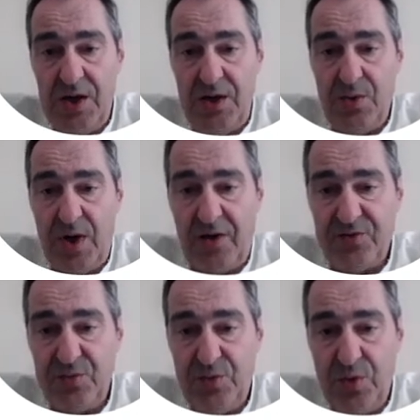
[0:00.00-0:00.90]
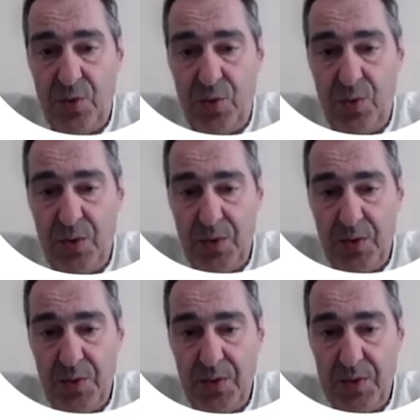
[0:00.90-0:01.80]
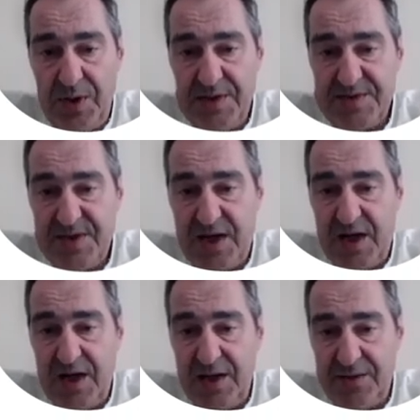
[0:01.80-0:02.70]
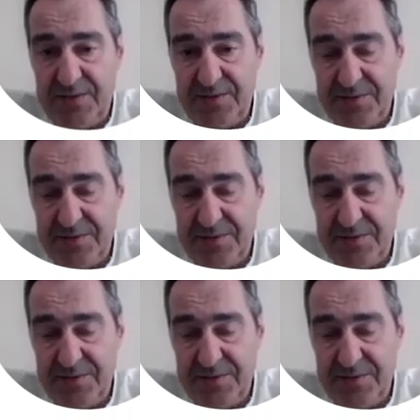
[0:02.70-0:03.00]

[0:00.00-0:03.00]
you have to go inside